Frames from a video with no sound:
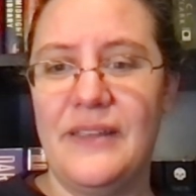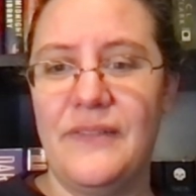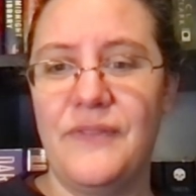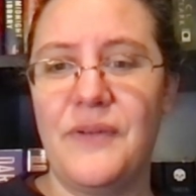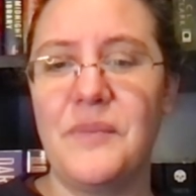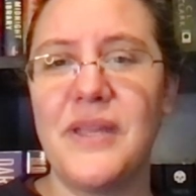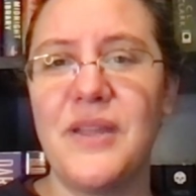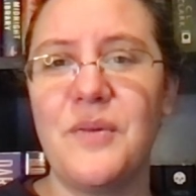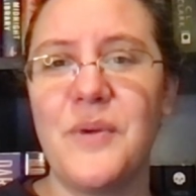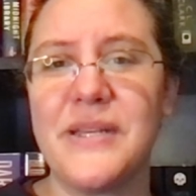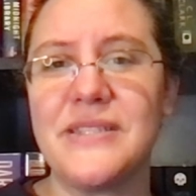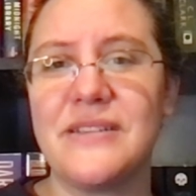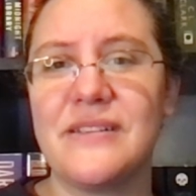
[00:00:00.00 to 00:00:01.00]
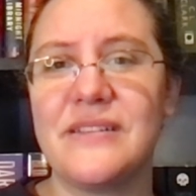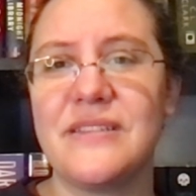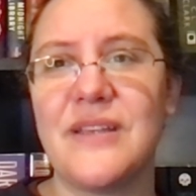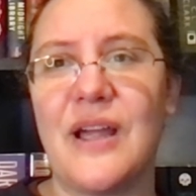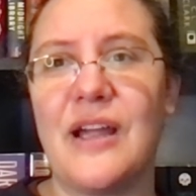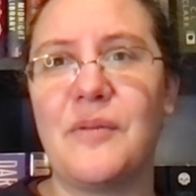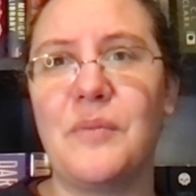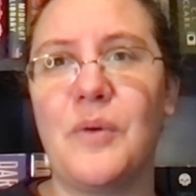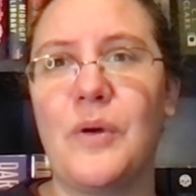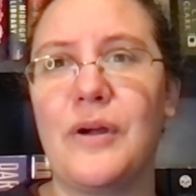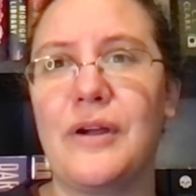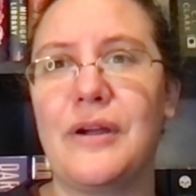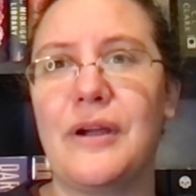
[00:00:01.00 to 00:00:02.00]
For me, Westerns are
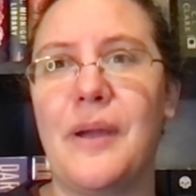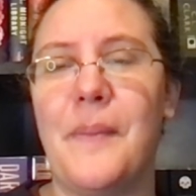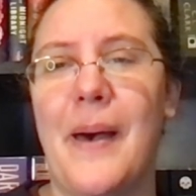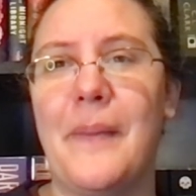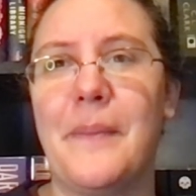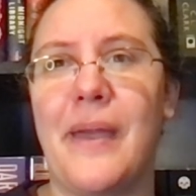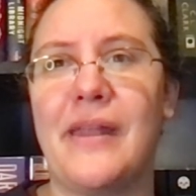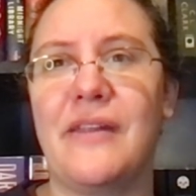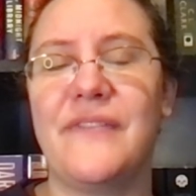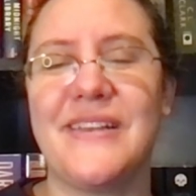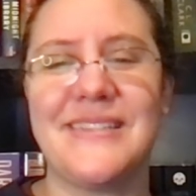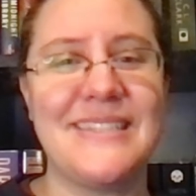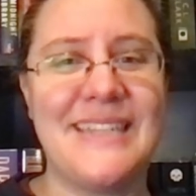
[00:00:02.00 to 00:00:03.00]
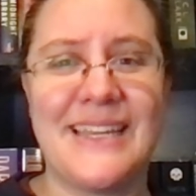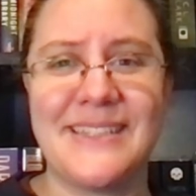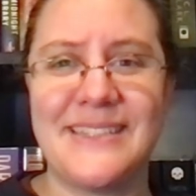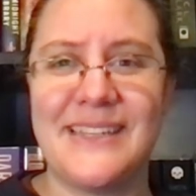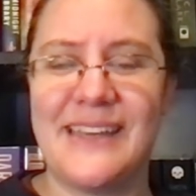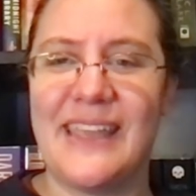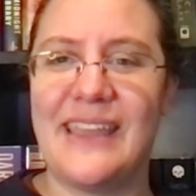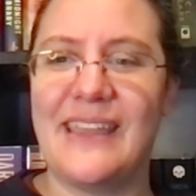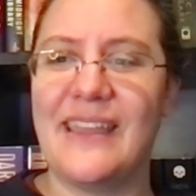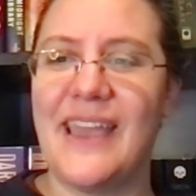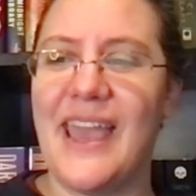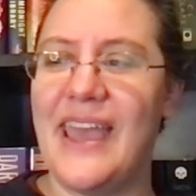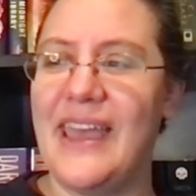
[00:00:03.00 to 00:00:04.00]
more about manifest
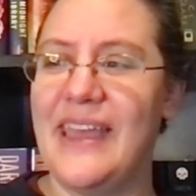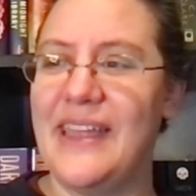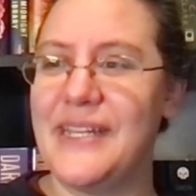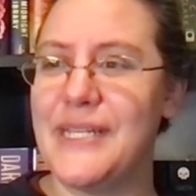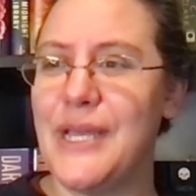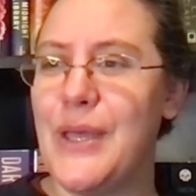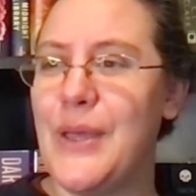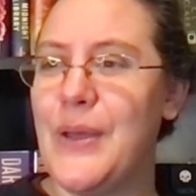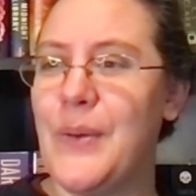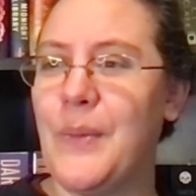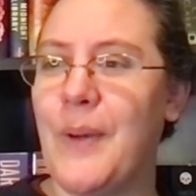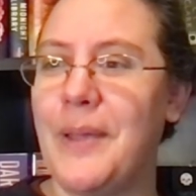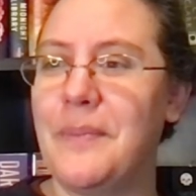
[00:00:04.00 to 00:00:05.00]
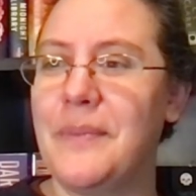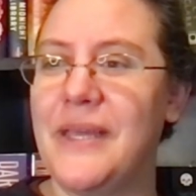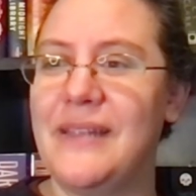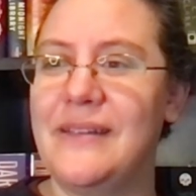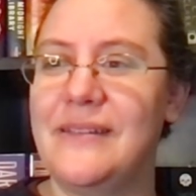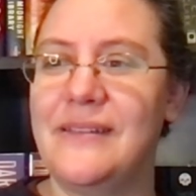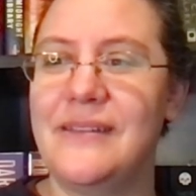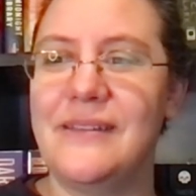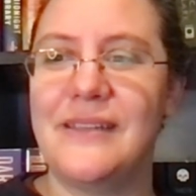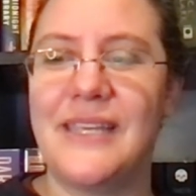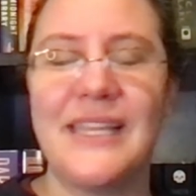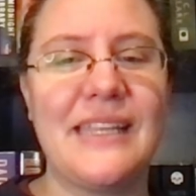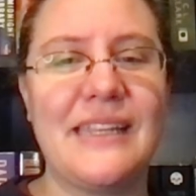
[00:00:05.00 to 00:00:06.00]
destiny and white men
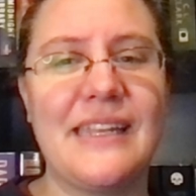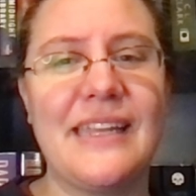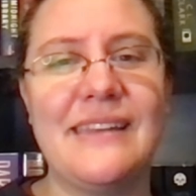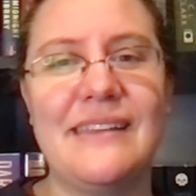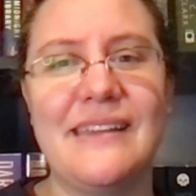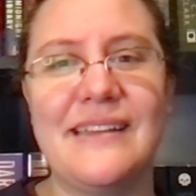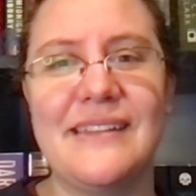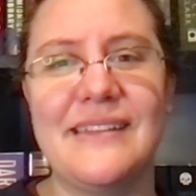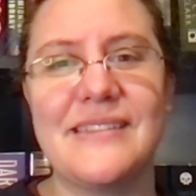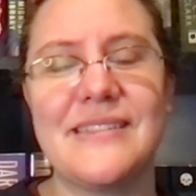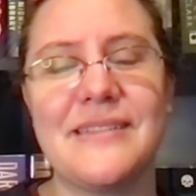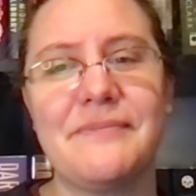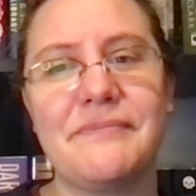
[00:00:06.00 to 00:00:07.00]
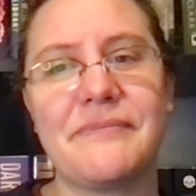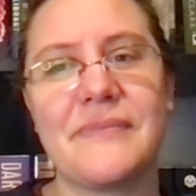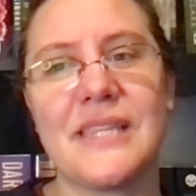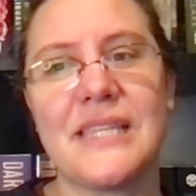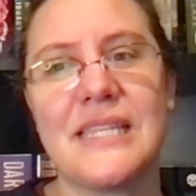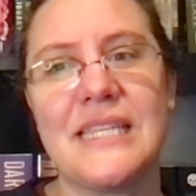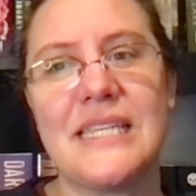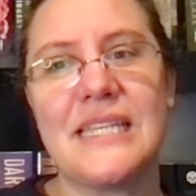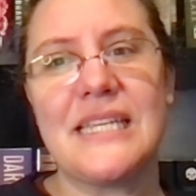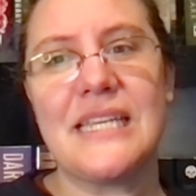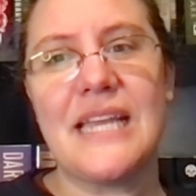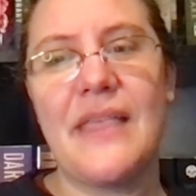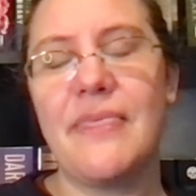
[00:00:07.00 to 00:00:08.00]
killing Indians,
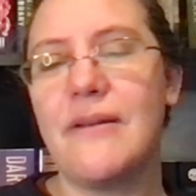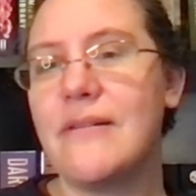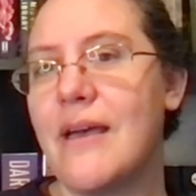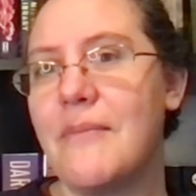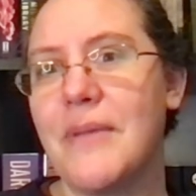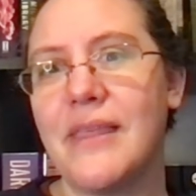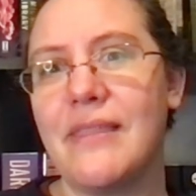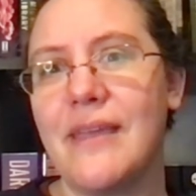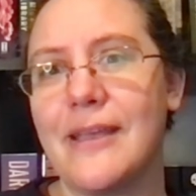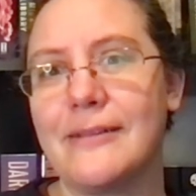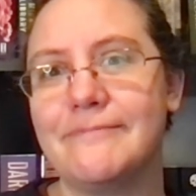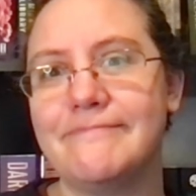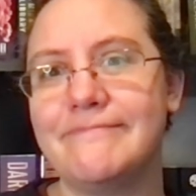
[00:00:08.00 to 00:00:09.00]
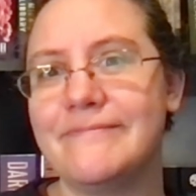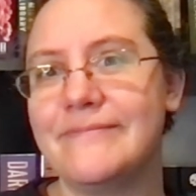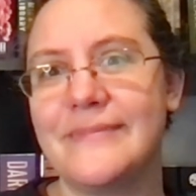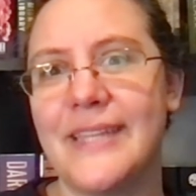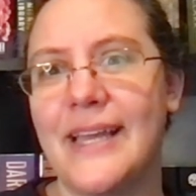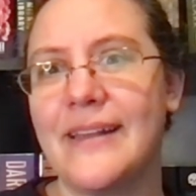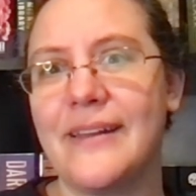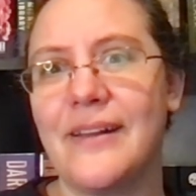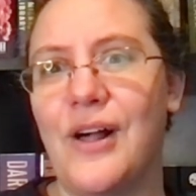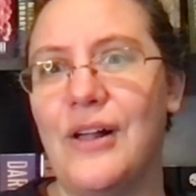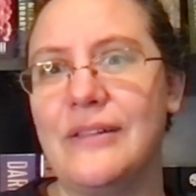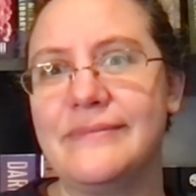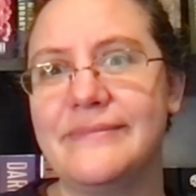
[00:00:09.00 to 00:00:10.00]
and they're not my thing. Not at
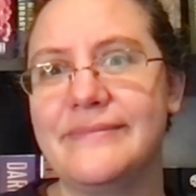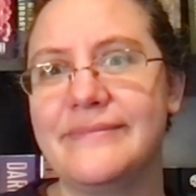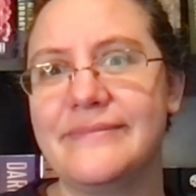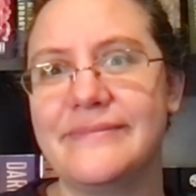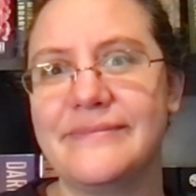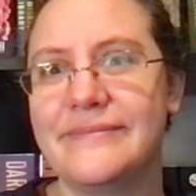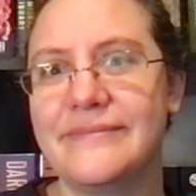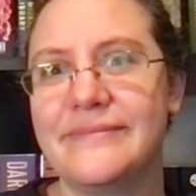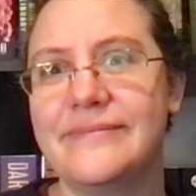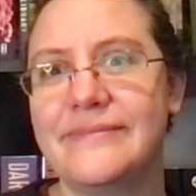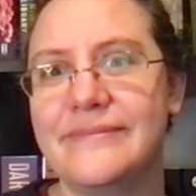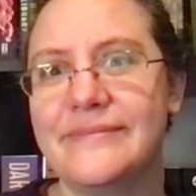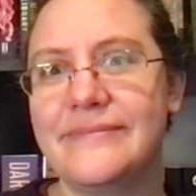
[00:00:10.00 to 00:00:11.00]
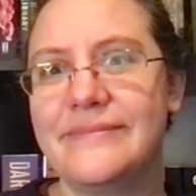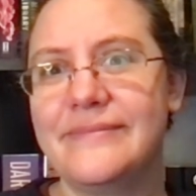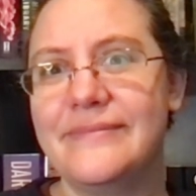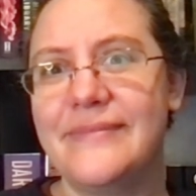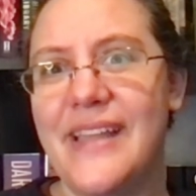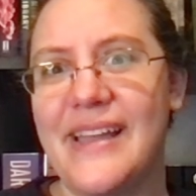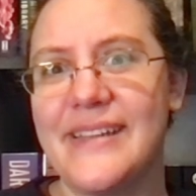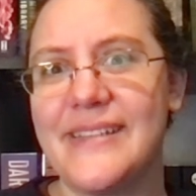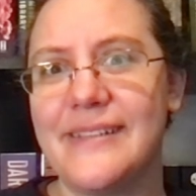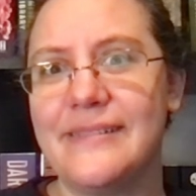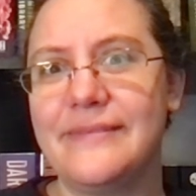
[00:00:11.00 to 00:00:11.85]
all. Not.